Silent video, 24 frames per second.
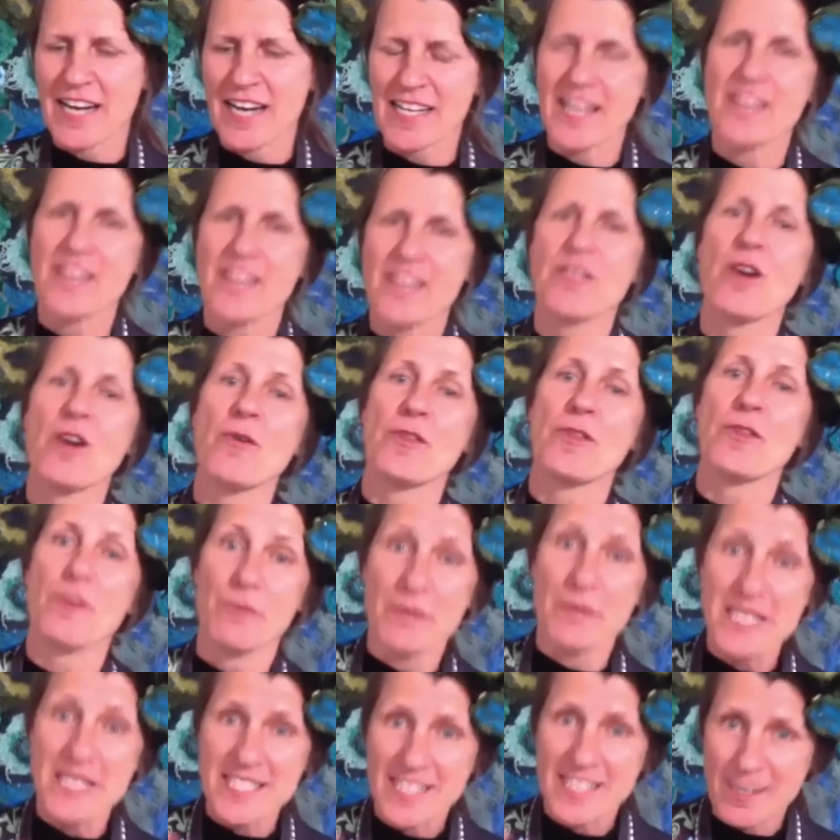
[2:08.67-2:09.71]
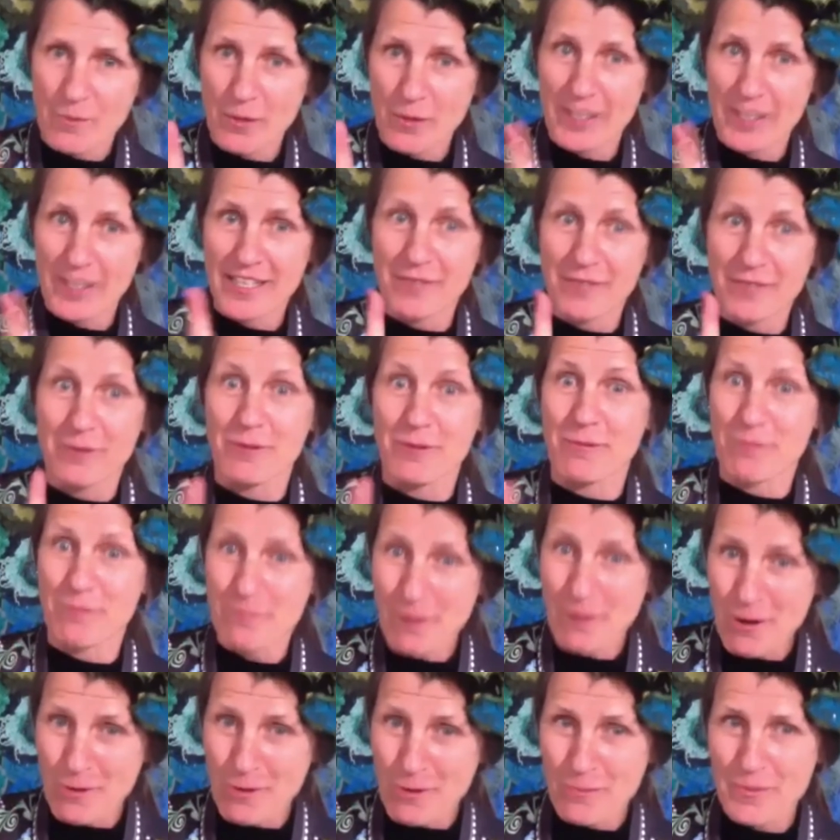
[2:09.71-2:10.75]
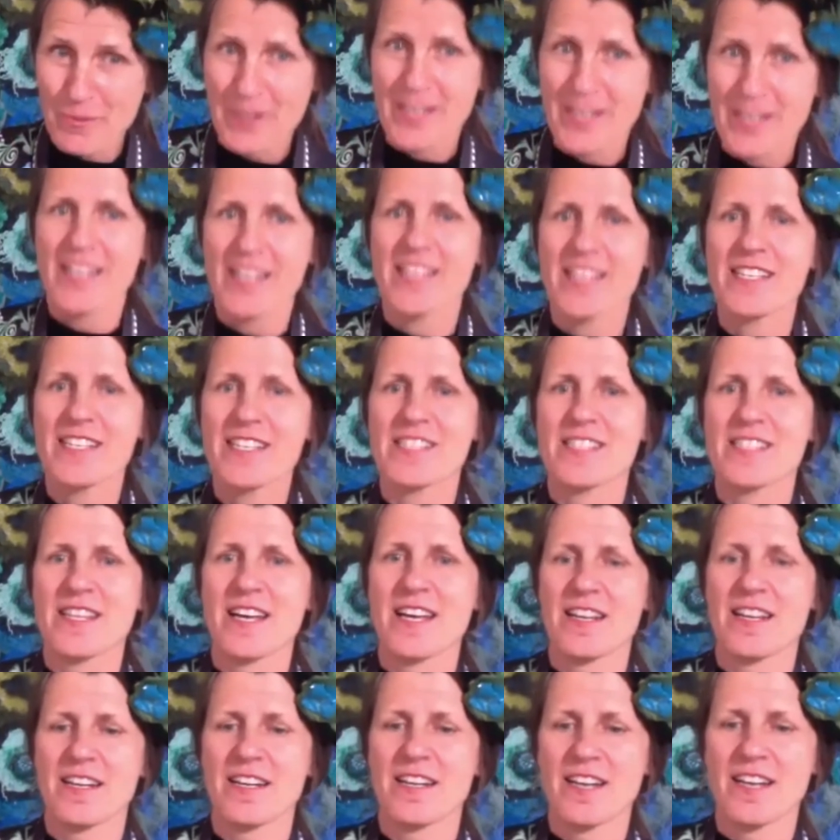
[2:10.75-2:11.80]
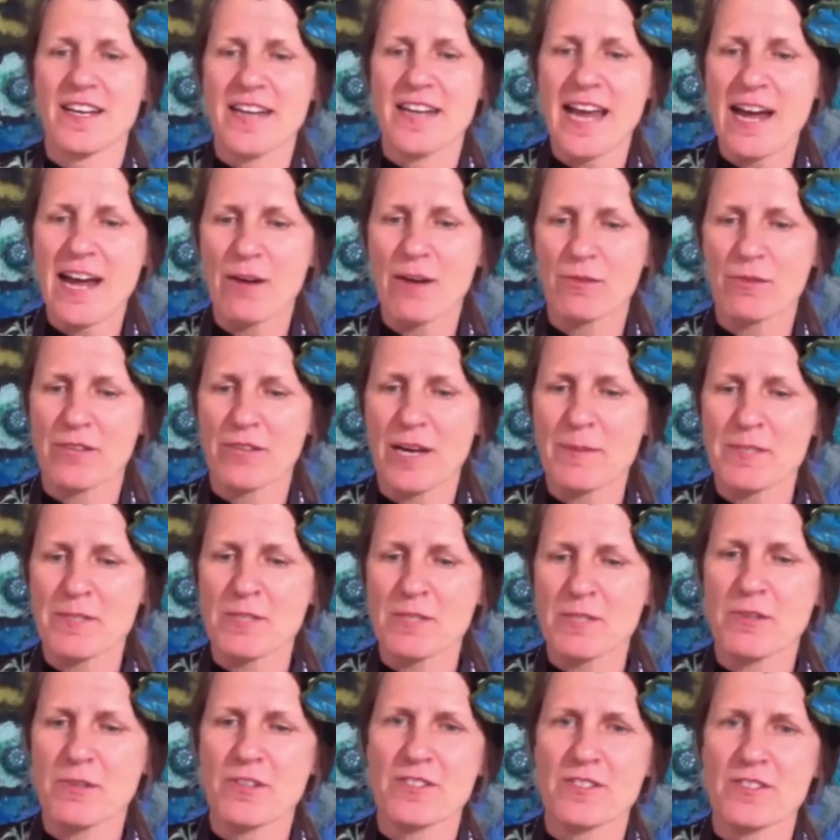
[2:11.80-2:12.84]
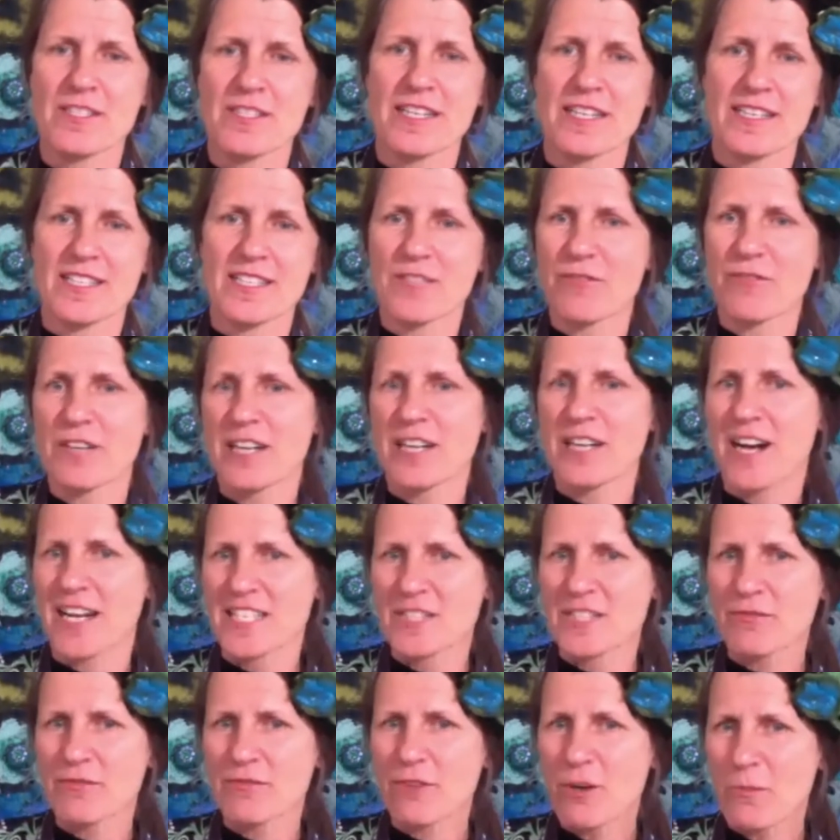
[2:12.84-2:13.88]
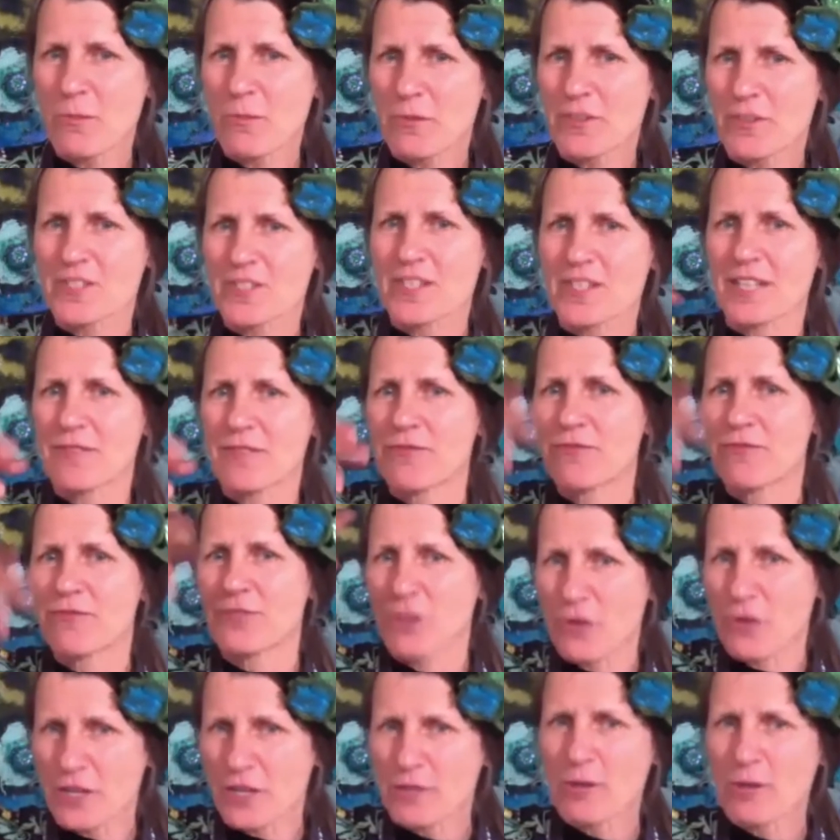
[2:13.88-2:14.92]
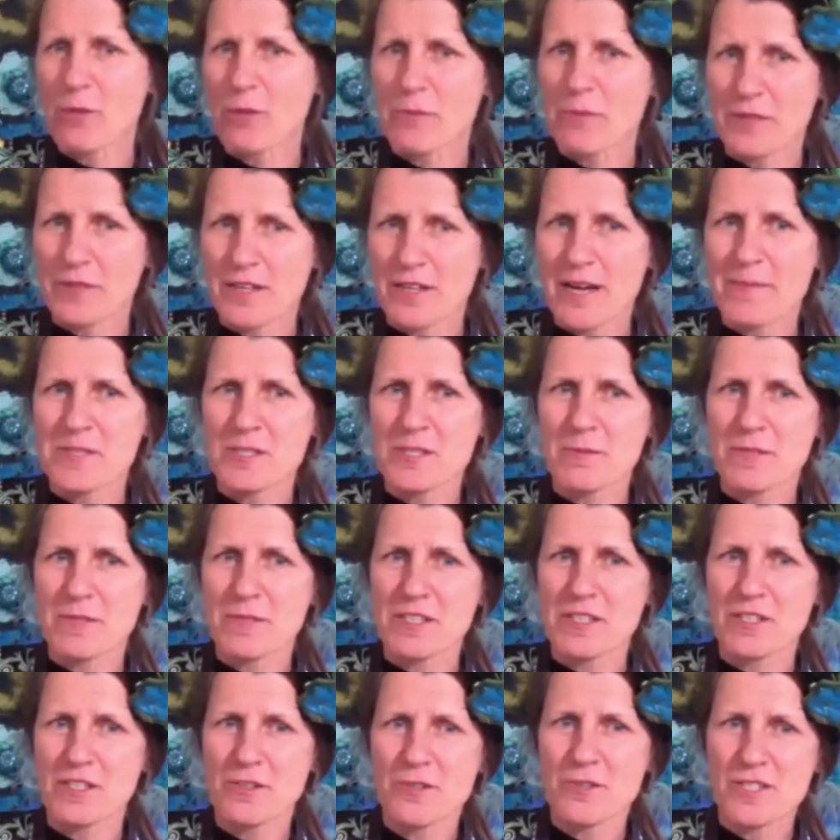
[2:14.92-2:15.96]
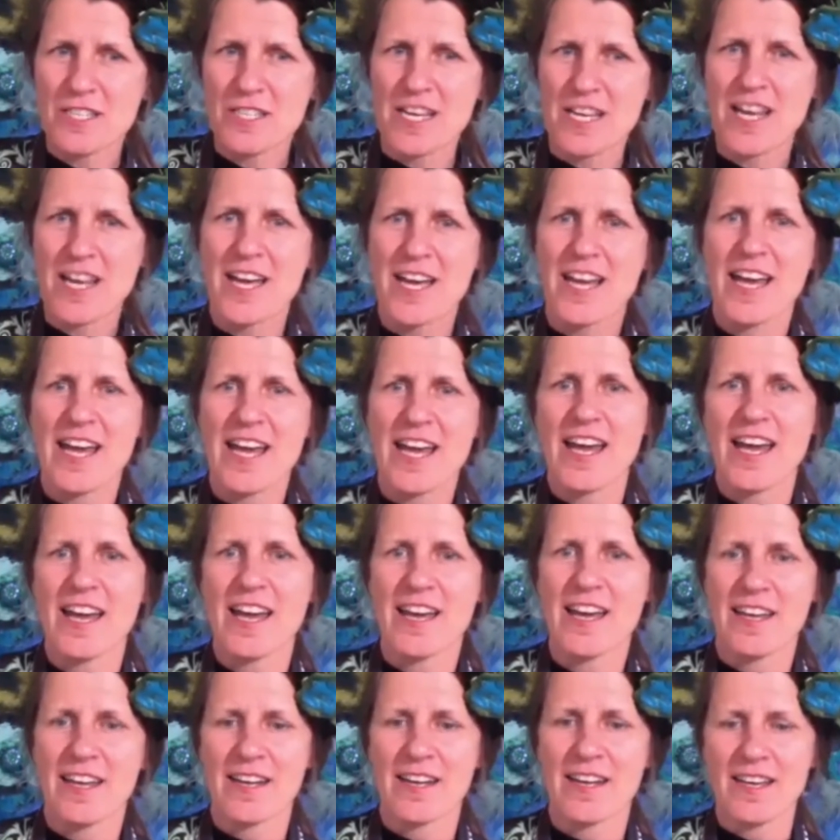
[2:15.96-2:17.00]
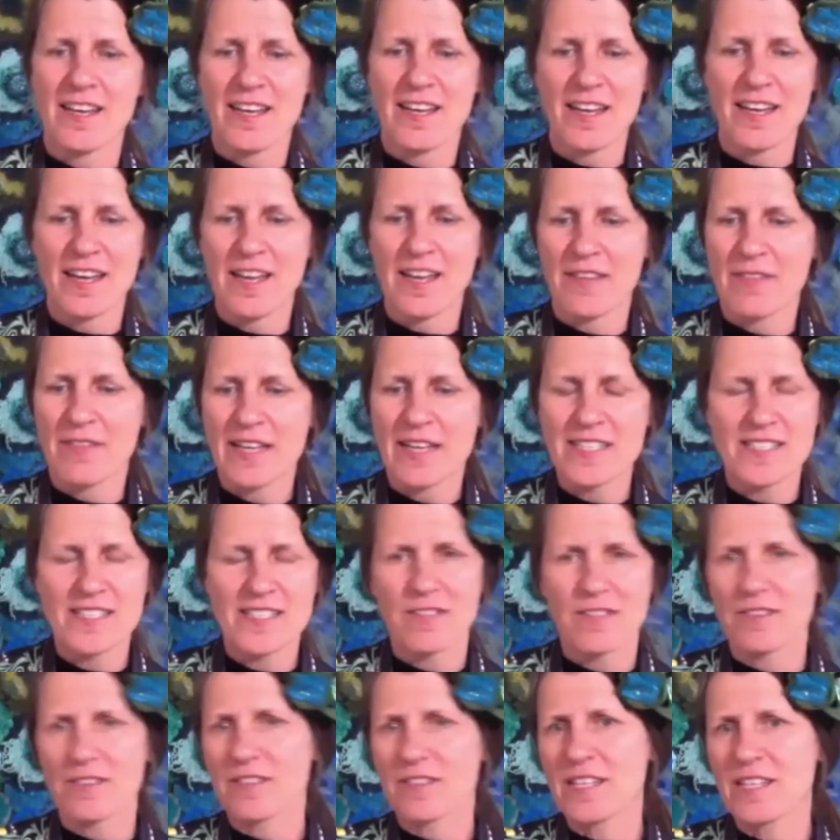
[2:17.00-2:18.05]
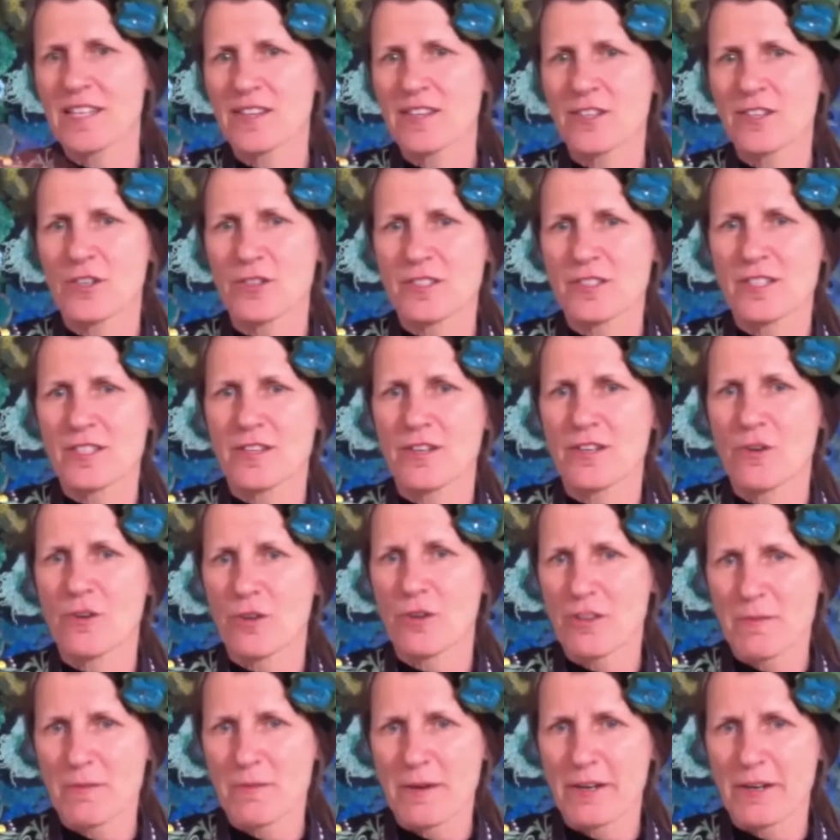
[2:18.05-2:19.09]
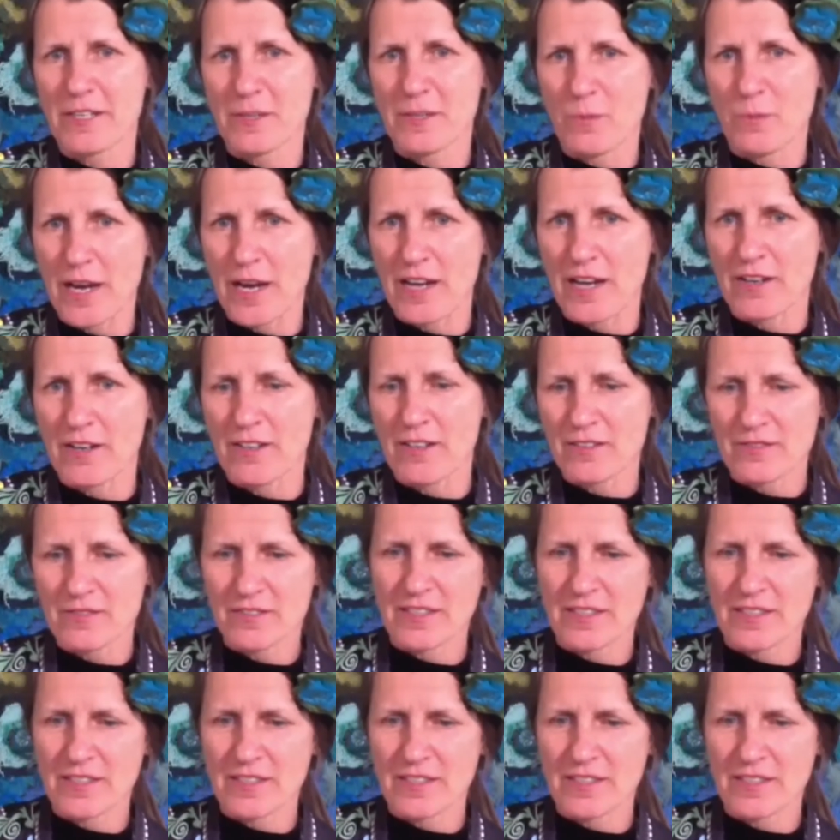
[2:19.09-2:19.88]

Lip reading: And the reason I'm working with the rope is that now lobster, there's like different kinds of rope. There's like floating rope the lobstermen use, and that's lethal to the North American whale.